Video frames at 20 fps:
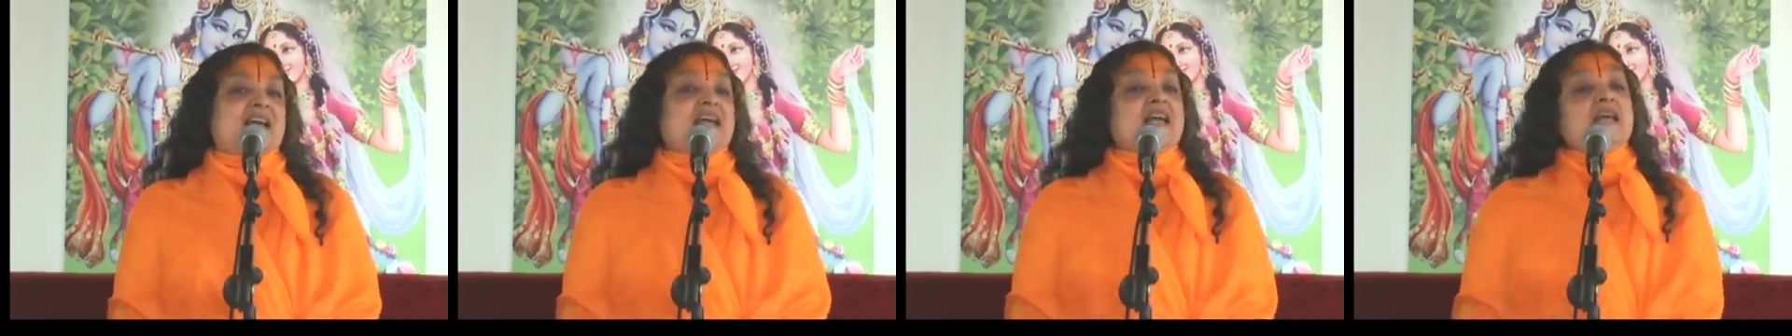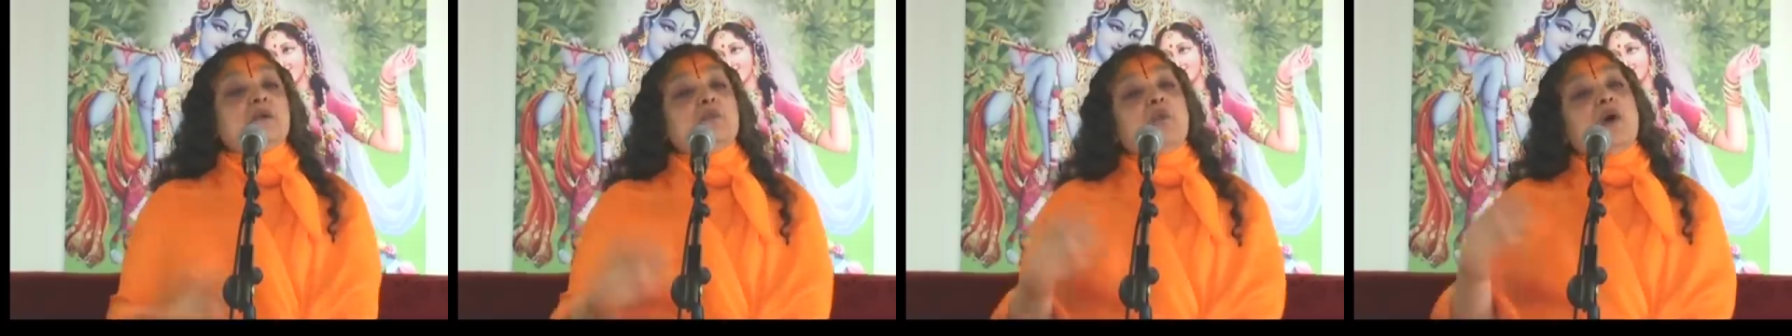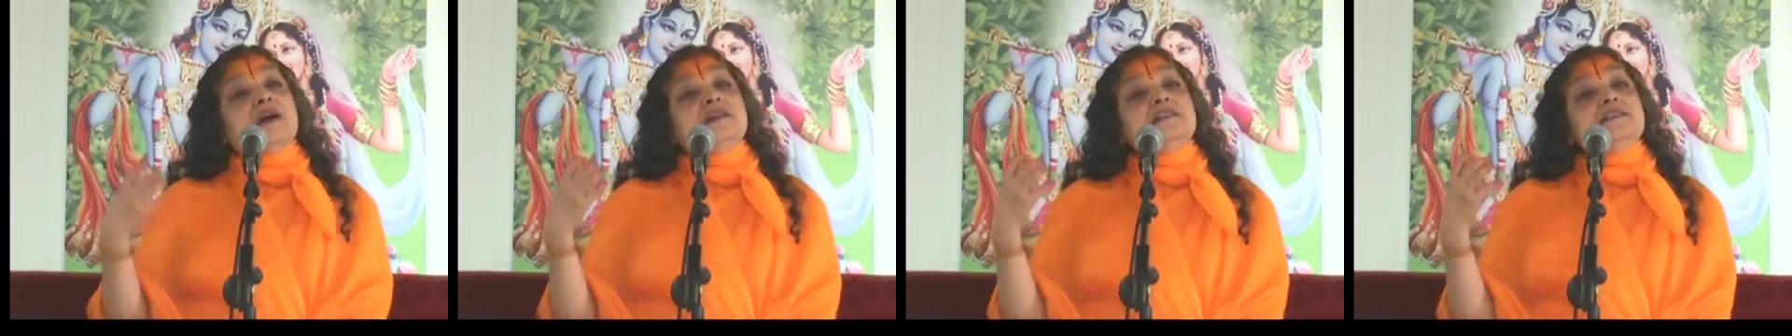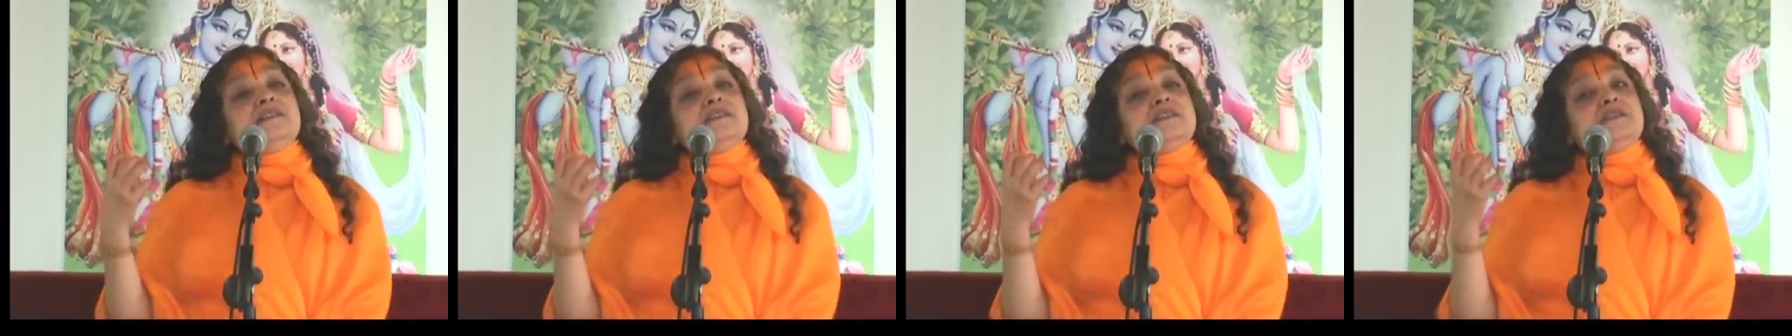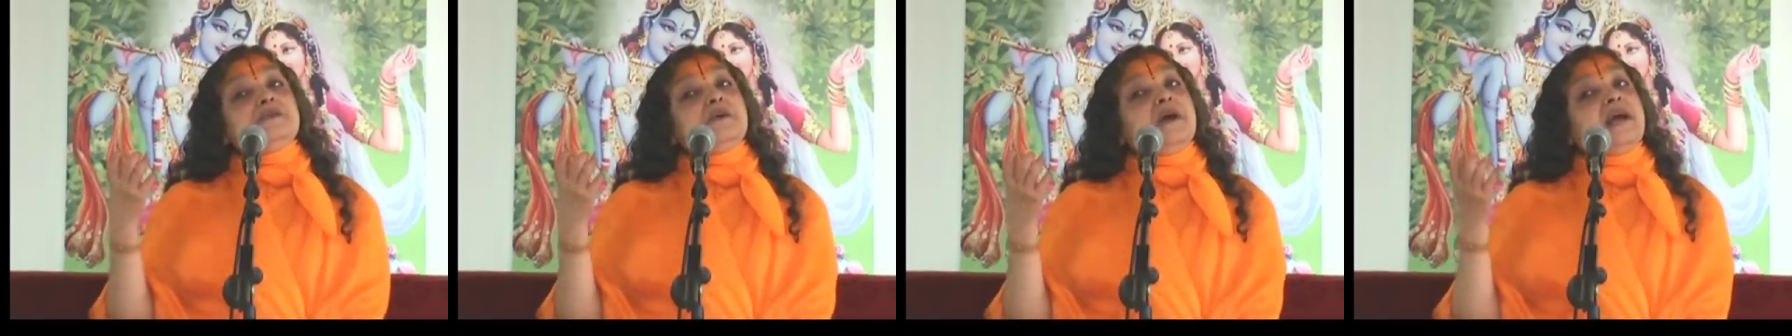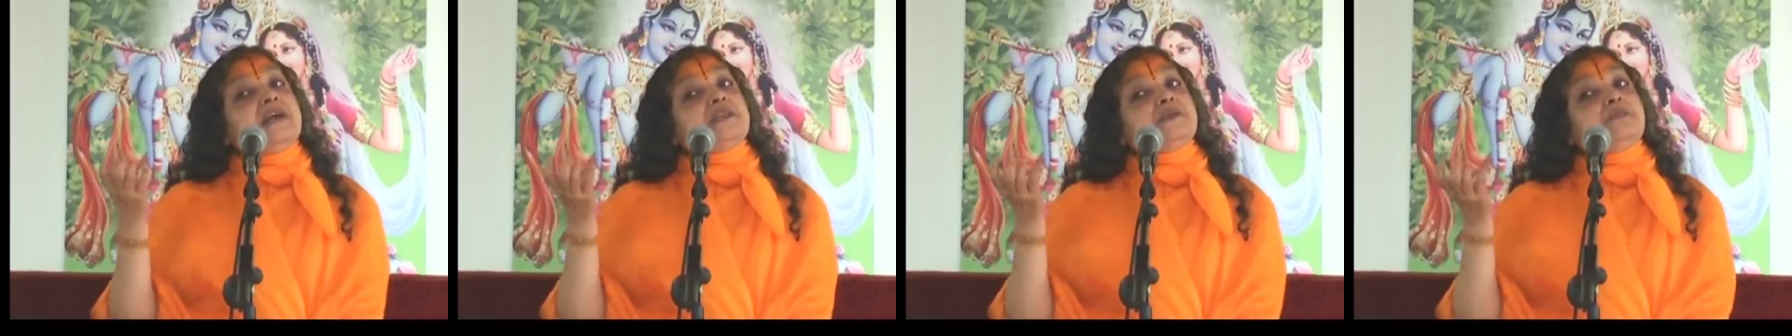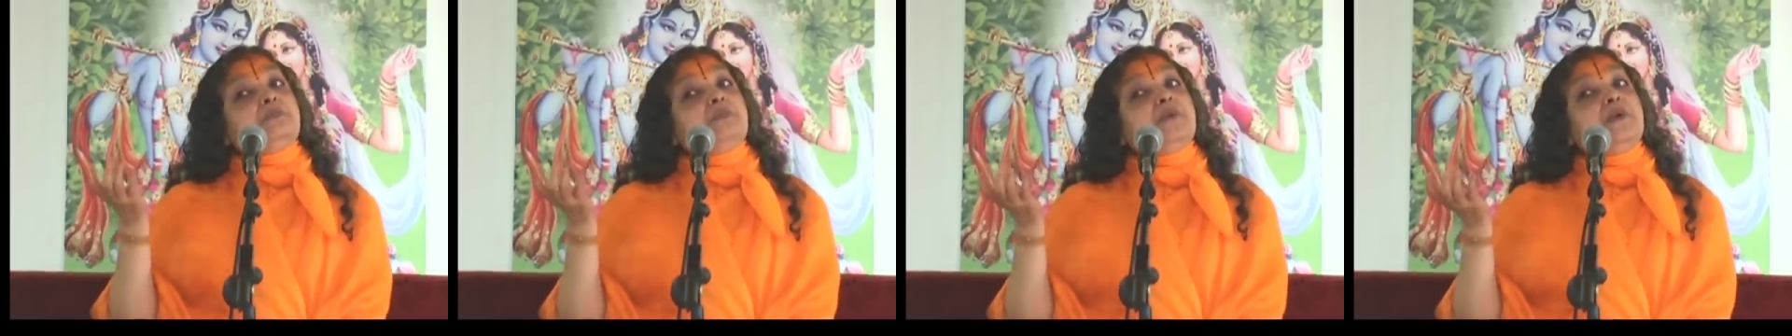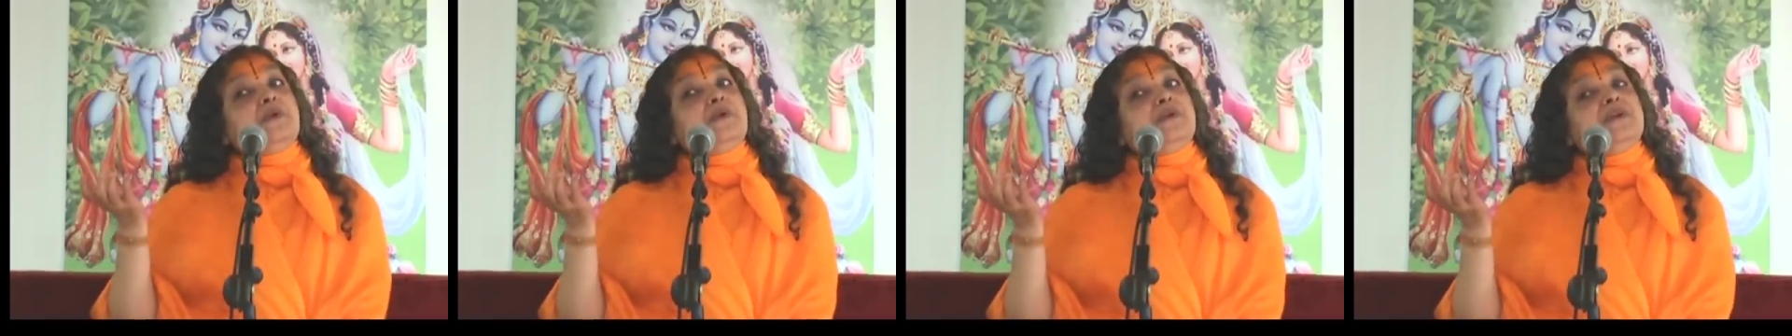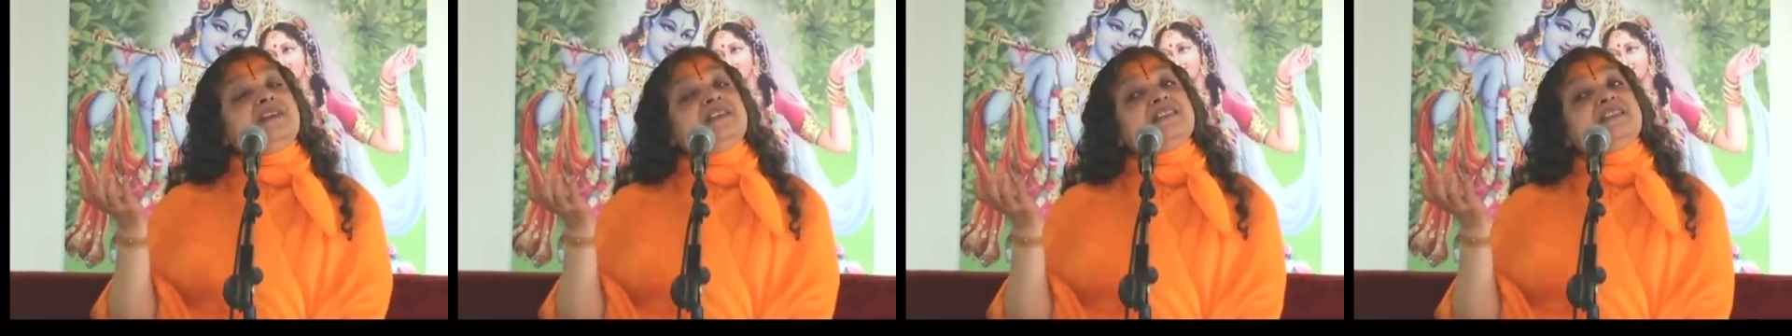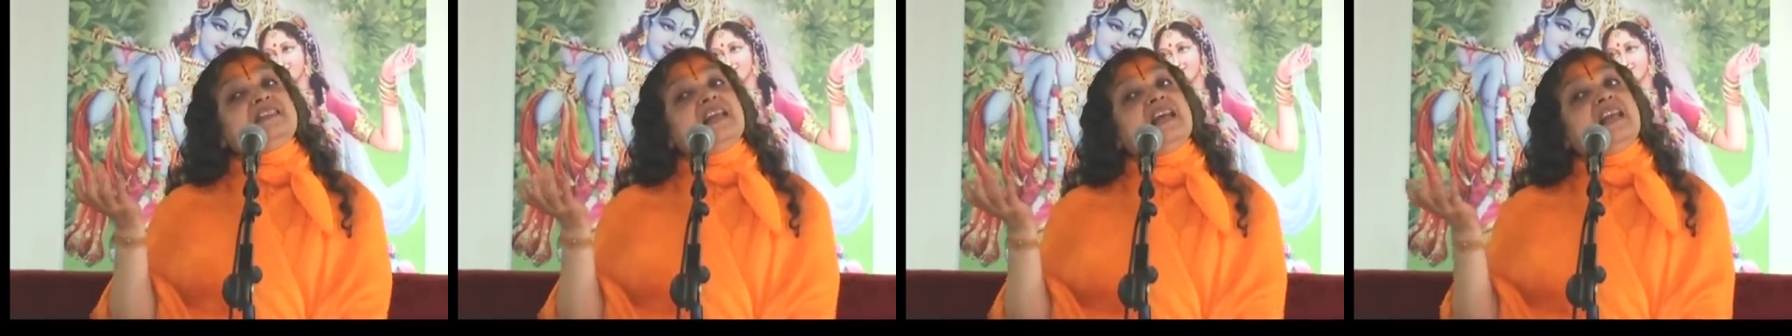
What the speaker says: He wants to experience